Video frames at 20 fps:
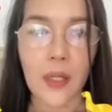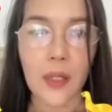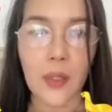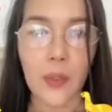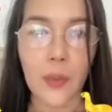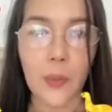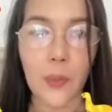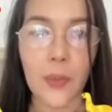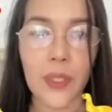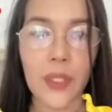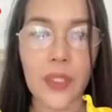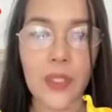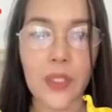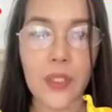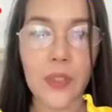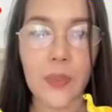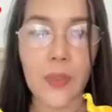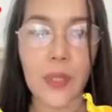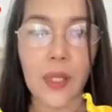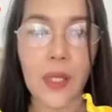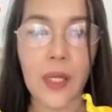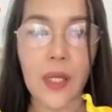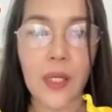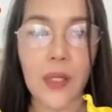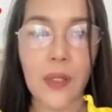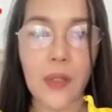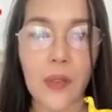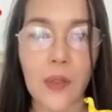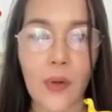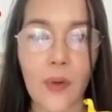your ministry, and
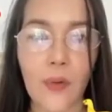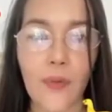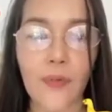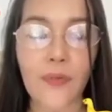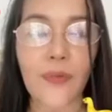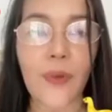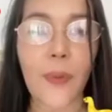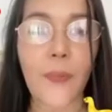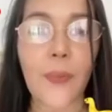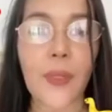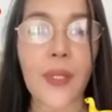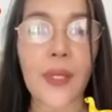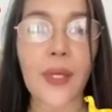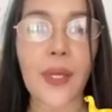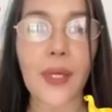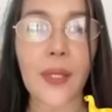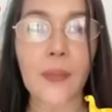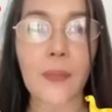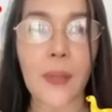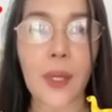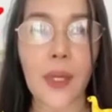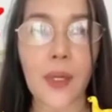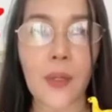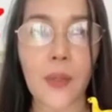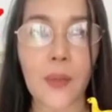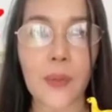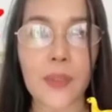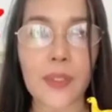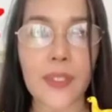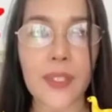your whole family. And may you
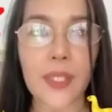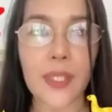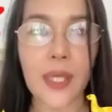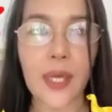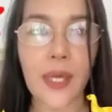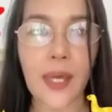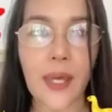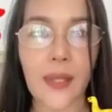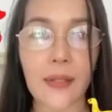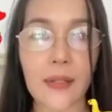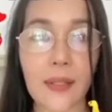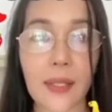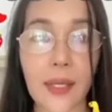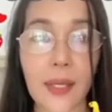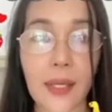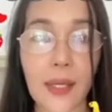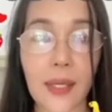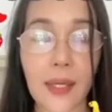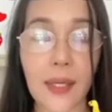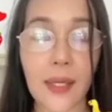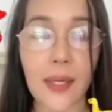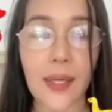all stay healthy,